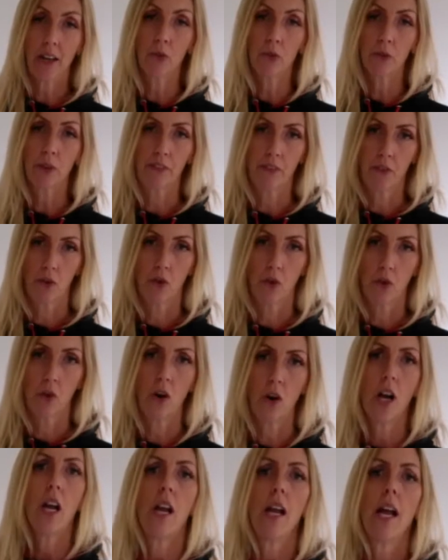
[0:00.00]
held
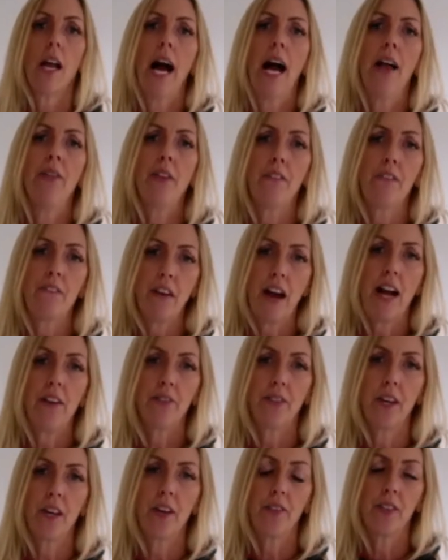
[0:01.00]
for, and the
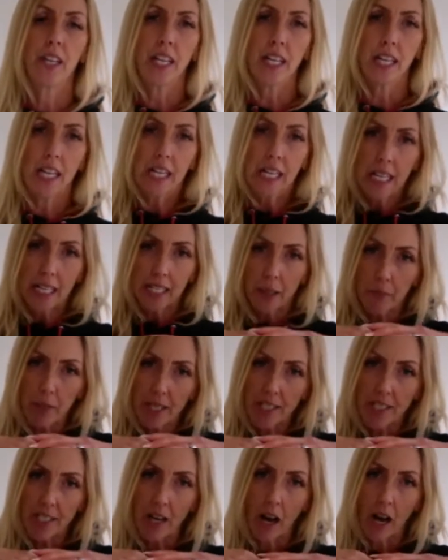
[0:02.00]
fact that the
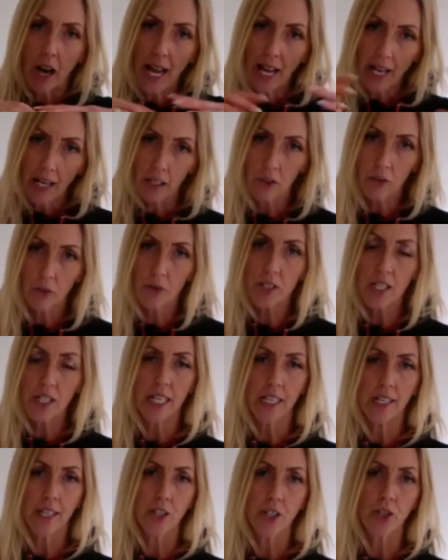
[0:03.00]
ligaments are held
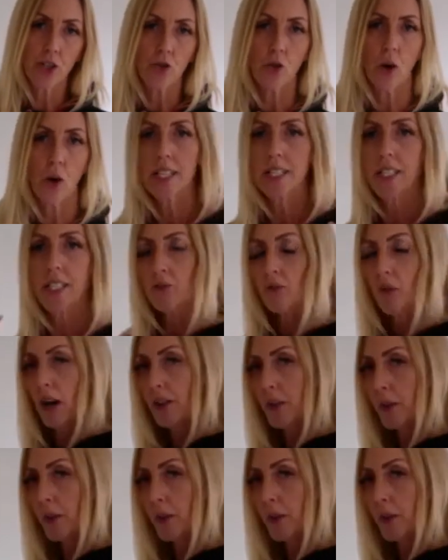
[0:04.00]
in a stress,